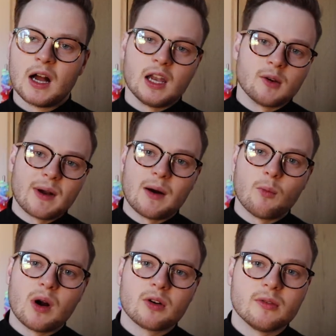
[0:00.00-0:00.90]
Hello
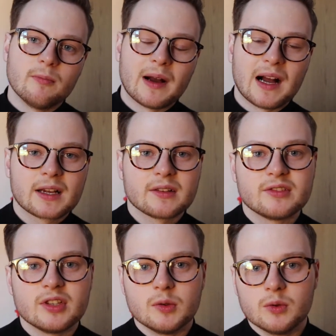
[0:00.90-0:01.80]
and welcome back
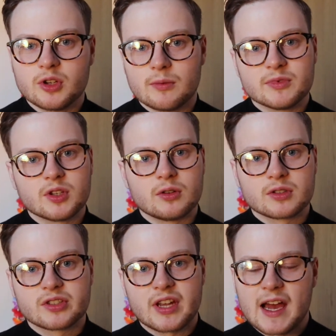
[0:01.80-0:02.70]
to
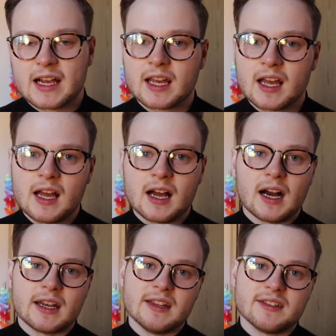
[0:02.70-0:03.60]
DomTalksTech,
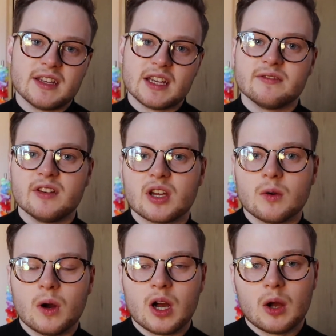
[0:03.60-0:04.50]
and in today's
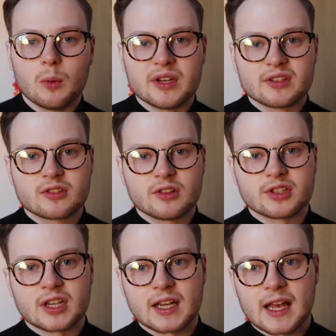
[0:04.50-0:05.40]
video we're
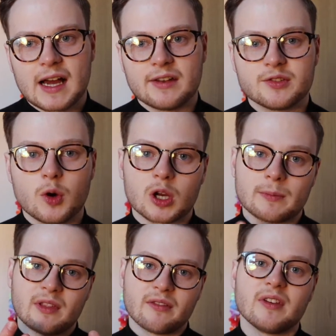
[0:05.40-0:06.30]
discussing and talking
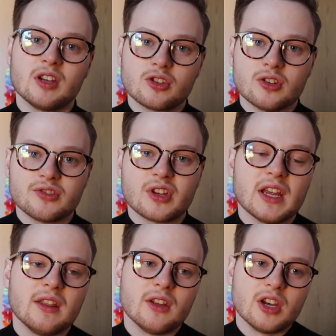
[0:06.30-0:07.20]
about the features
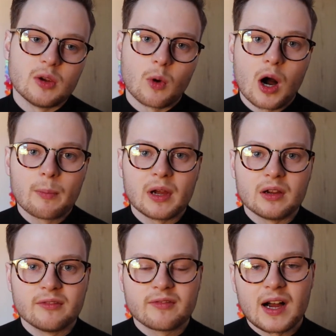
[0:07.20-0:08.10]
in the new
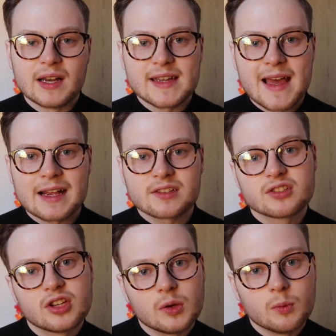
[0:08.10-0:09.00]
Oppo Find
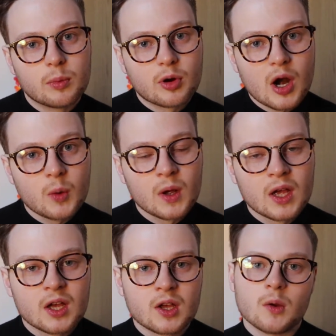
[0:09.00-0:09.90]
X2 Pro,
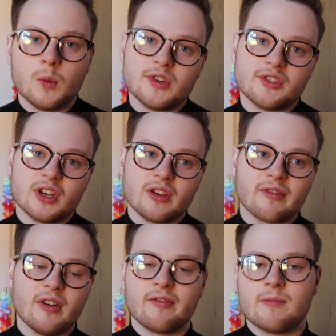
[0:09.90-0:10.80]
which is a new
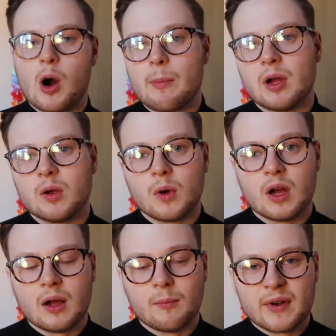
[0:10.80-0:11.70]
phone from Oppo
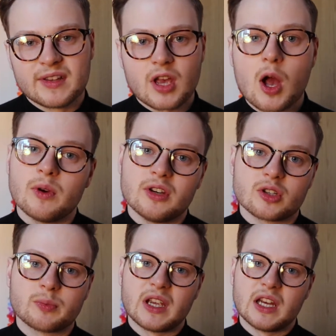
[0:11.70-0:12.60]
and it's only
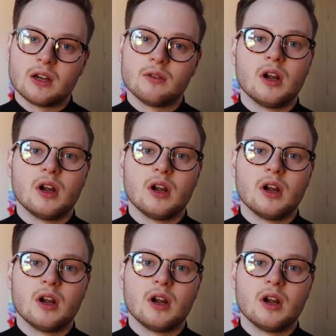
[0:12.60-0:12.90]
just been